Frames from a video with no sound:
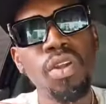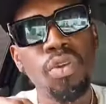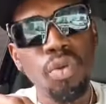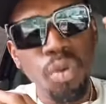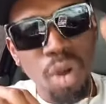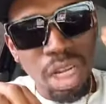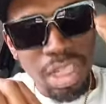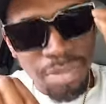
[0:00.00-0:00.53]

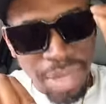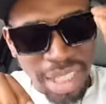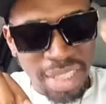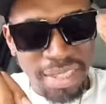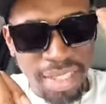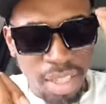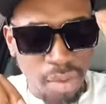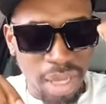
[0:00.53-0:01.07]
whole heap of the
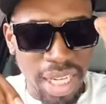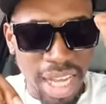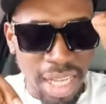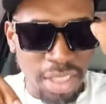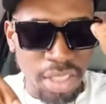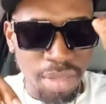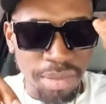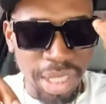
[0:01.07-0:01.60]
sick where they are
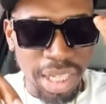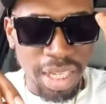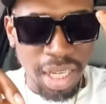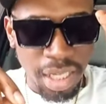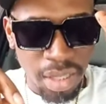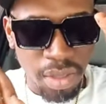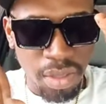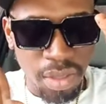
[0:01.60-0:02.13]
Jamaica
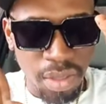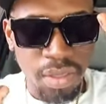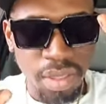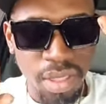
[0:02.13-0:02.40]
now.